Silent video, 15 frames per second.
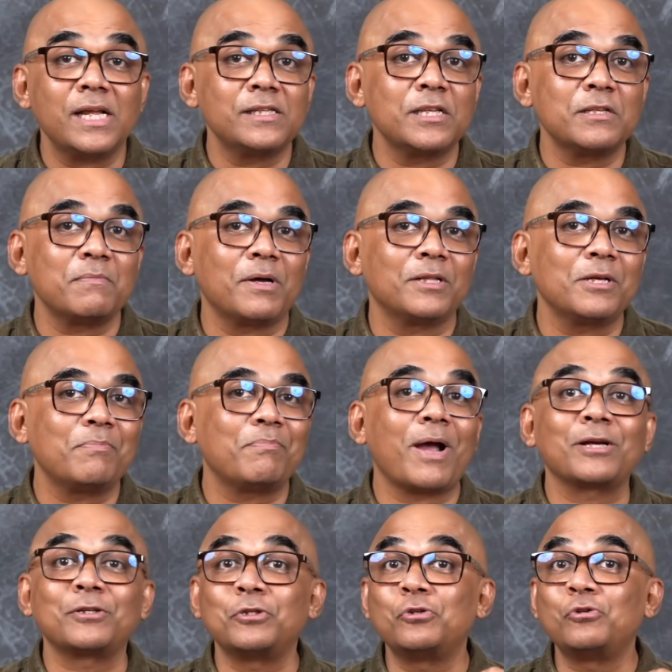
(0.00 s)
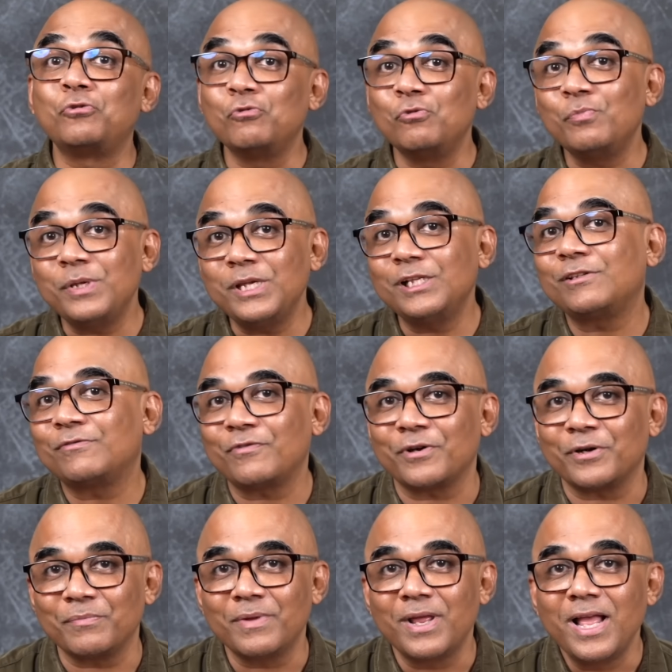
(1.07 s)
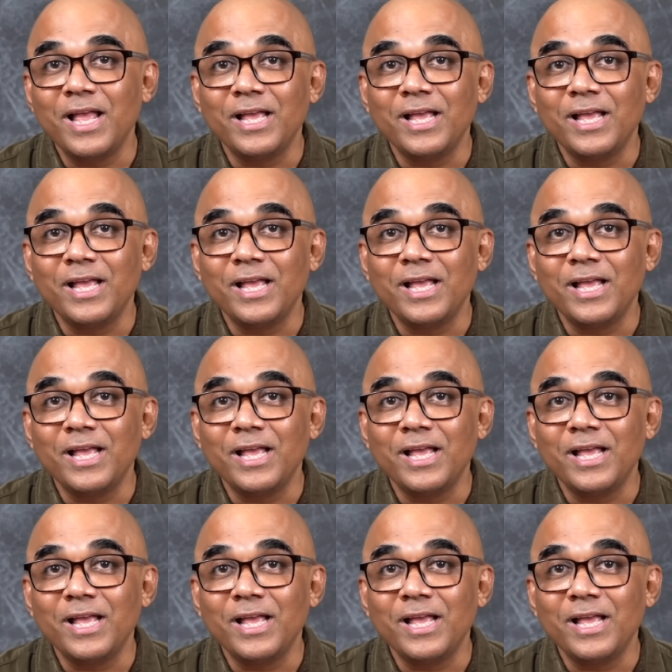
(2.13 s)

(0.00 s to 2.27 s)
as his mother packed two meals for him.